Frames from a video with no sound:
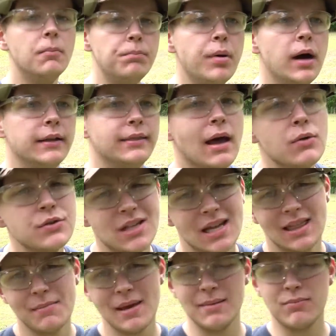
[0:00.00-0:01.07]
But that was not
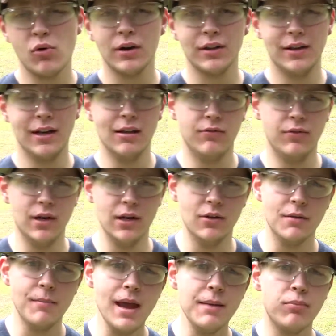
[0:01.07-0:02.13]
the main point of today's video.
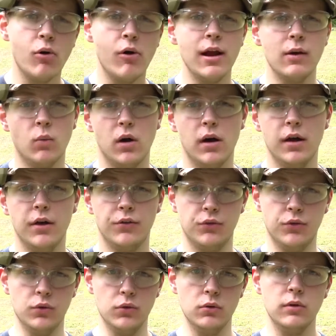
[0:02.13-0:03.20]
The main point was
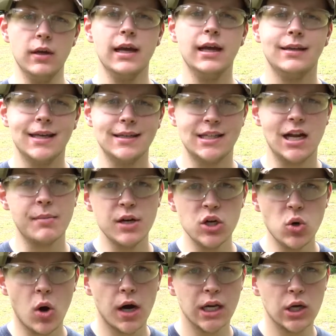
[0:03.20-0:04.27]
to test out my
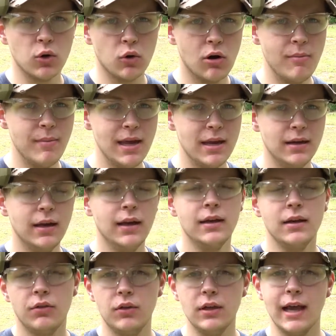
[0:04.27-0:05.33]
new audio equipment
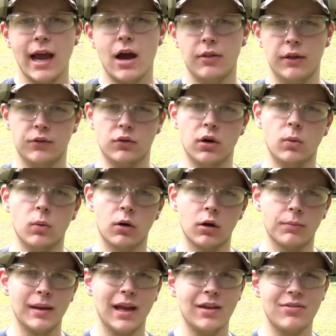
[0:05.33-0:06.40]
to see how that's going to
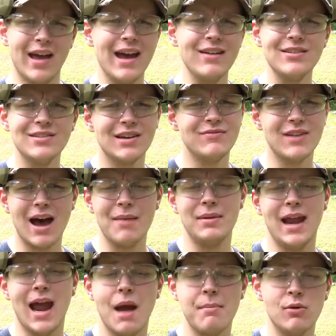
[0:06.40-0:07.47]
work, because I just have not been
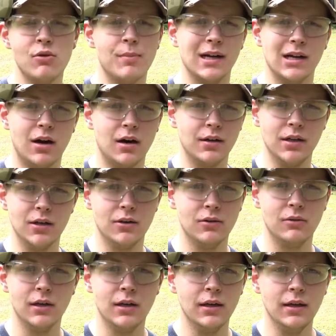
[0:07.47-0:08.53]
happy with my audio
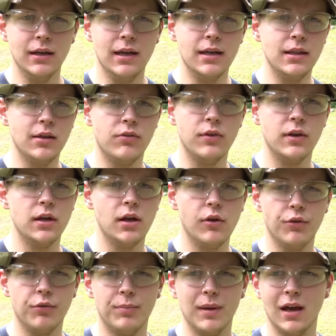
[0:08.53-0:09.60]
in these
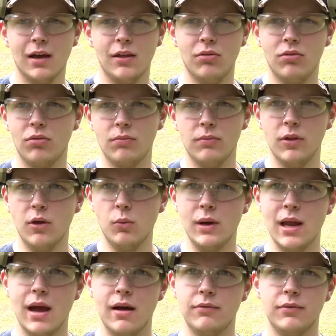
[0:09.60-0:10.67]
videos, because
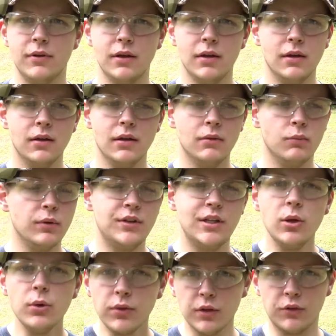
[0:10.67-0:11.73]
we
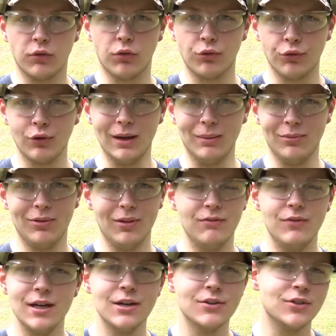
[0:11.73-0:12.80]
deal with such extremes in
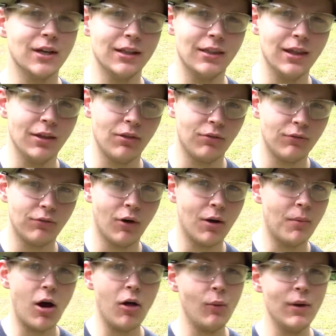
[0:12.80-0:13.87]
videos like this, from
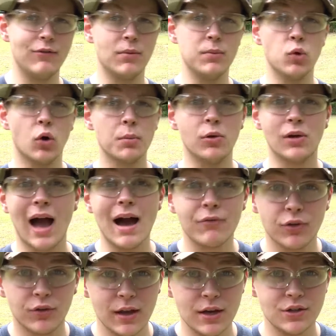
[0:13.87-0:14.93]
all the way from normal
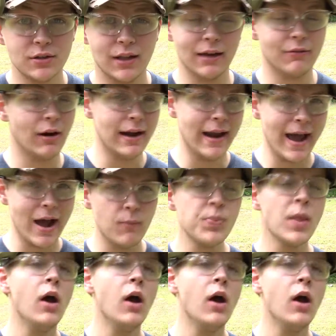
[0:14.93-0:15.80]
conversation like right now,